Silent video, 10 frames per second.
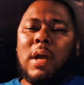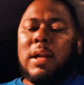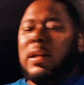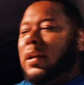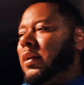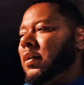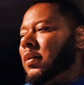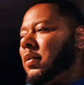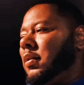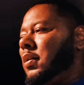I
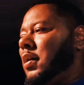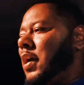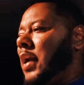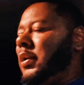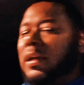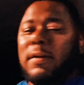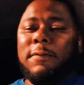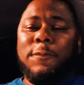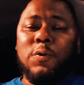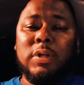
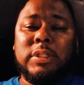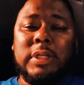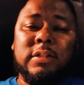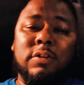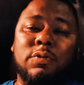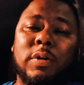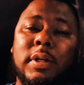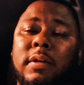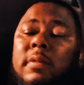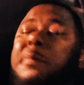did 4 sets of
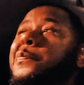20.